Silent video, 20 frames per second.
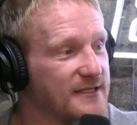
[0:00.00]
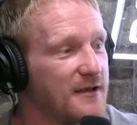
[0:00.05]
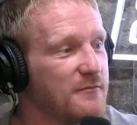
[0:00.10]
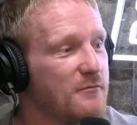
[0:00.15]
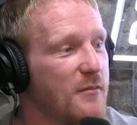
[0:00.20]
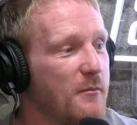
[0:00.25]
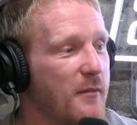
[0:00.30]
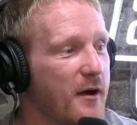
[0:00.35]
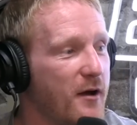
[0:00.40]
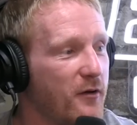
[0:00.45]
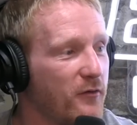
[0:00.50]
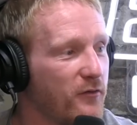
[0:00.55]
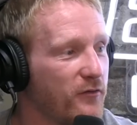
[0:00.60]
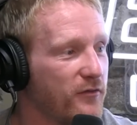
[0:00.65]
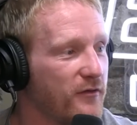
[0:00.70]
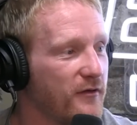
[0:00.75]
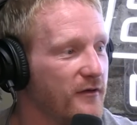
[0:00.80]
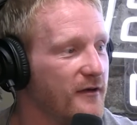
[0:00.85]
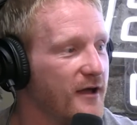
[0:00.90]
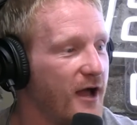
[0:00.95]
tape my
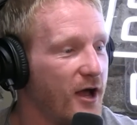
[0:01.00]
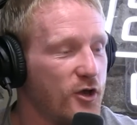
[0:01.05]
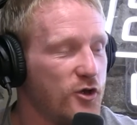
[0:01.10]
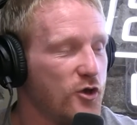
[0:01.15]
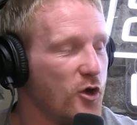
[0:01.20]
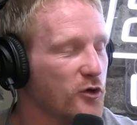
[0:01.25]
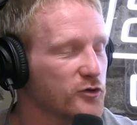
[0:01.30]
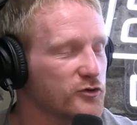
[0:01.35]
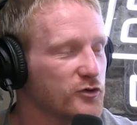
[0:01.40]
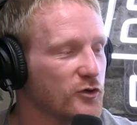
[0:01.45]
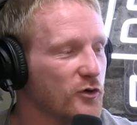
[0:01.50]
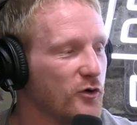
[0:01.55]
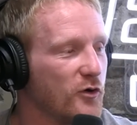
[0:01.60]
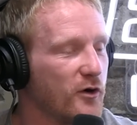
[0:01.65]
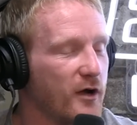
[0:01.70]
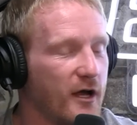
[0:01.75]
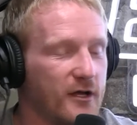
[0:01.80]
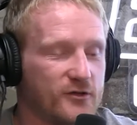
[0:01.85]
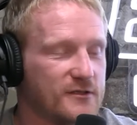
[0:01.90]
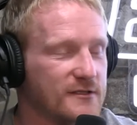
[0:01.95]
mouth and not
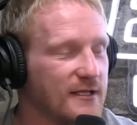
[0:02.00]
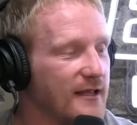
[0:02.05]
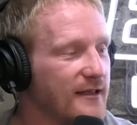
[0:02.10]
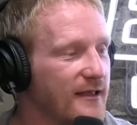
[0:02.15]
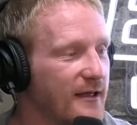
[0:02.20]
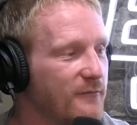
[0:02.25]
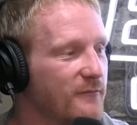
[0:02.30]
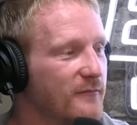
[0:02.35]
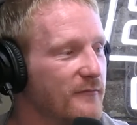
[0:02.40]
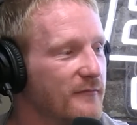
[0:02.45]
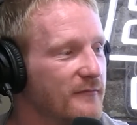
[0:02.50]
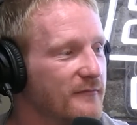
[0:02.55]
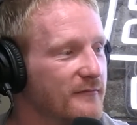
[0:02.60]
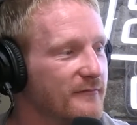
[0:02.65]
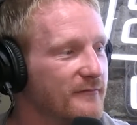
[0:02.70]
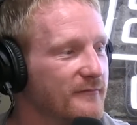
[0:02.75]
talk and just let them.